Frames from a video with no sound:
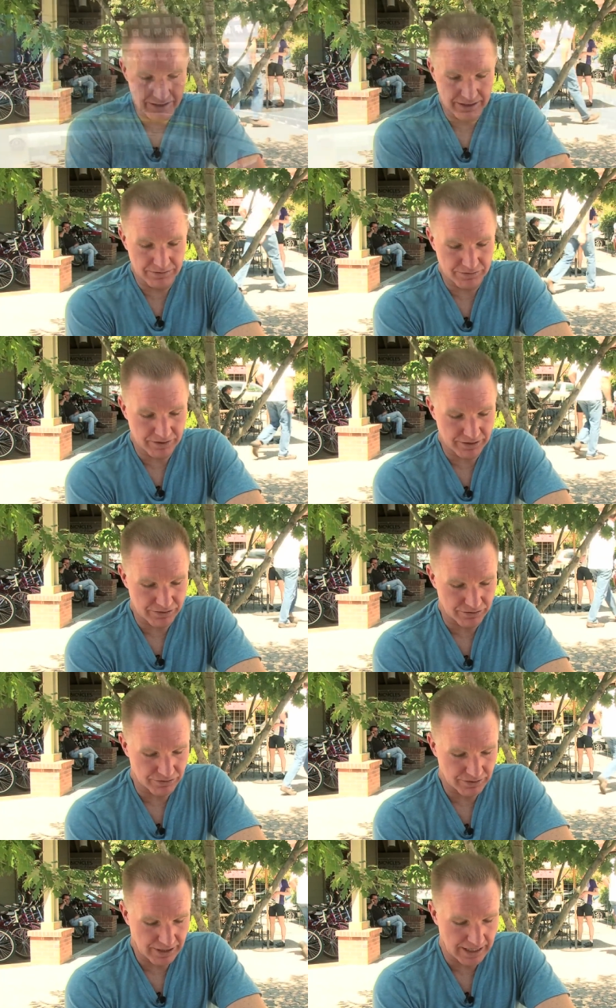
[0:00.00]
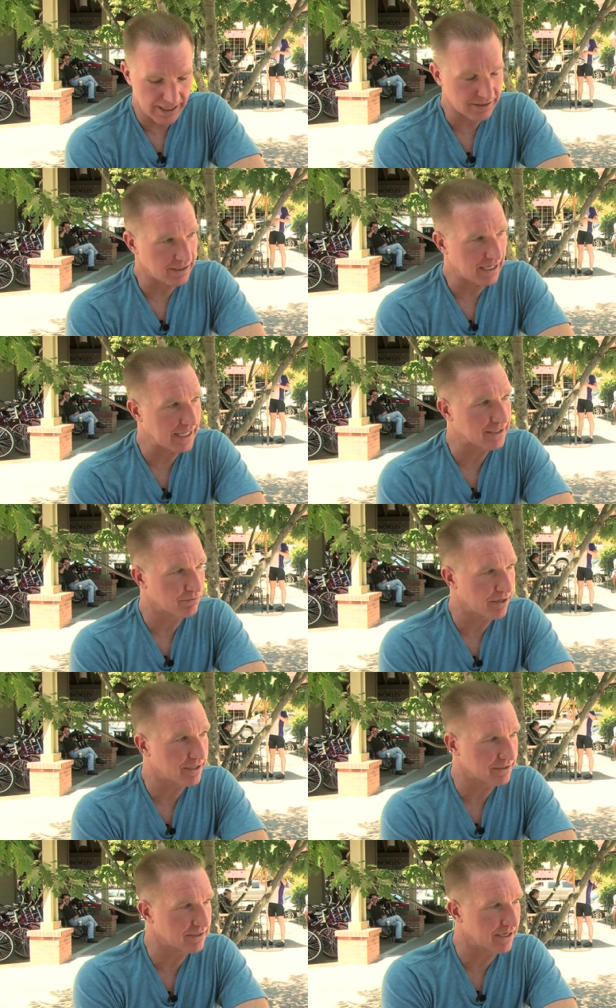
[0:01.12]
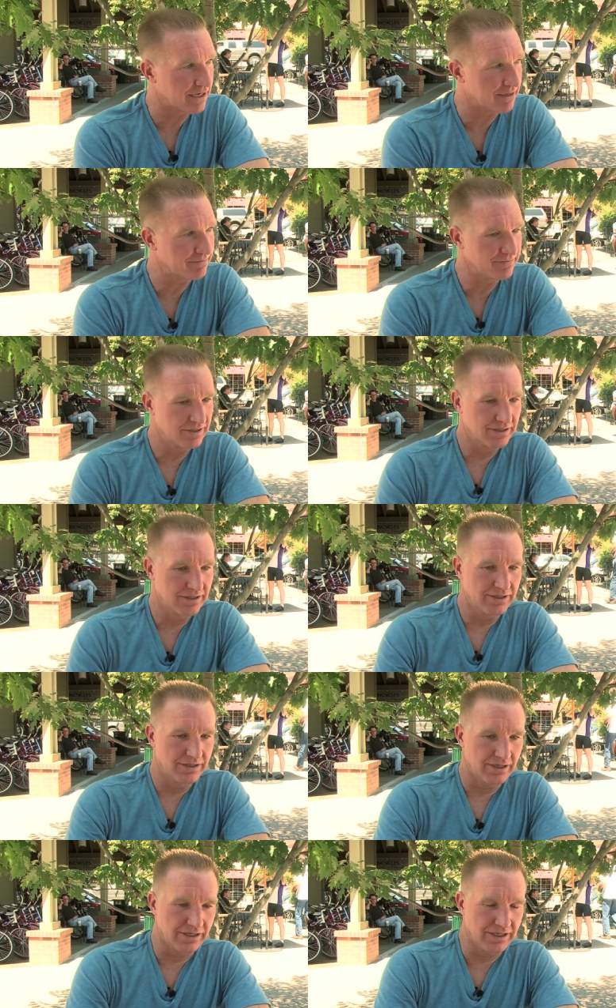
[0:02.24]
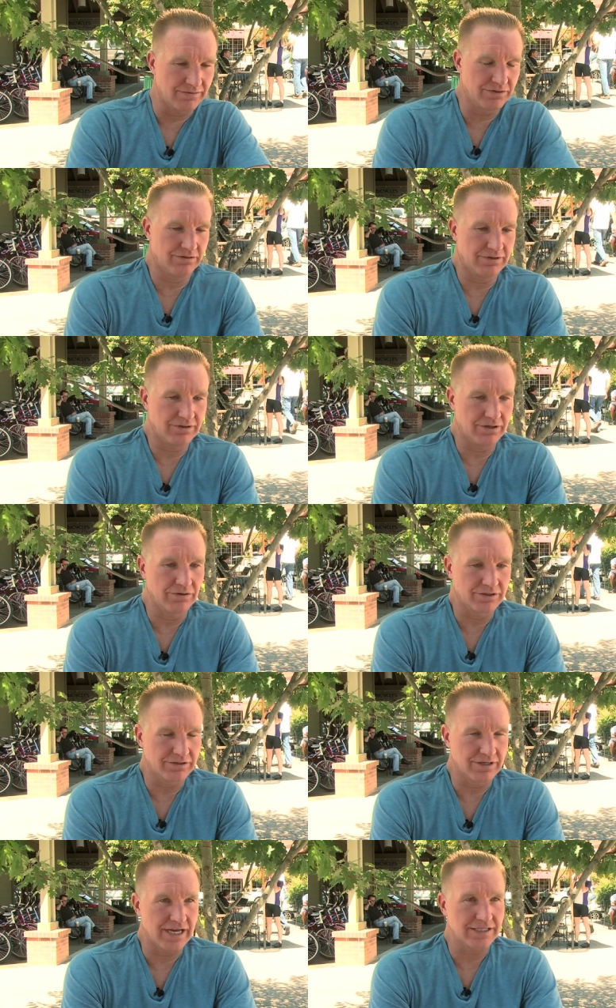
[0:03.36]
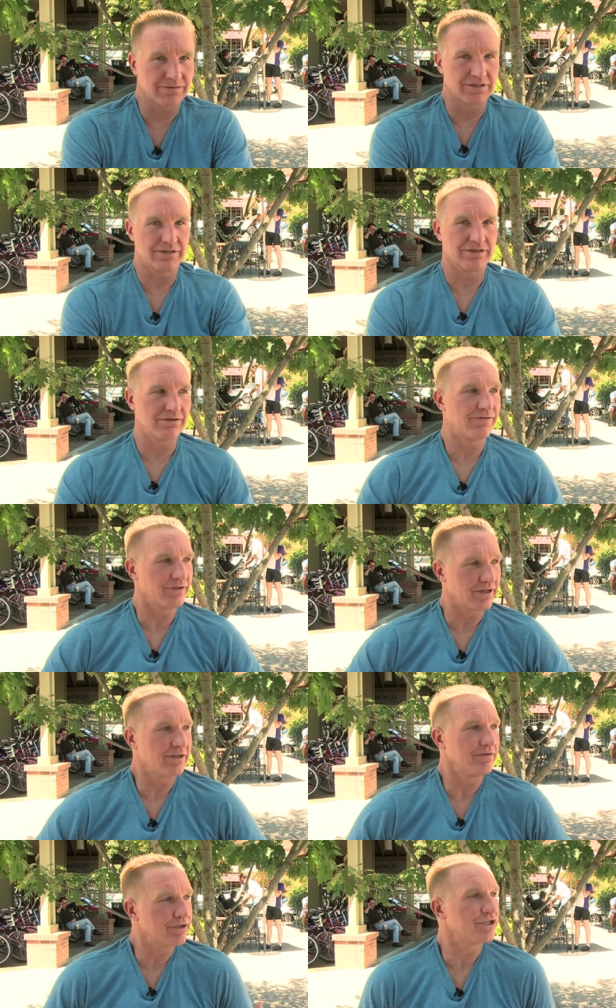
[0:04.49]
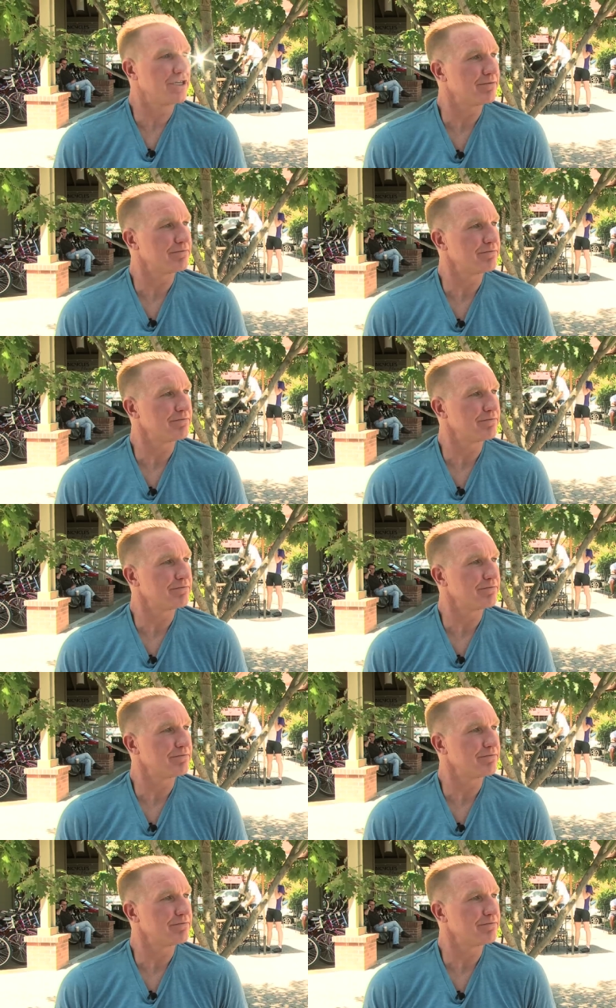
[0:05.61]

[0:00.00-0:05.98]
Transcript: it was really cool. I liked it. I like the way it's set up. It gives you, you know, what's nice about it is you feel like you're in a gym.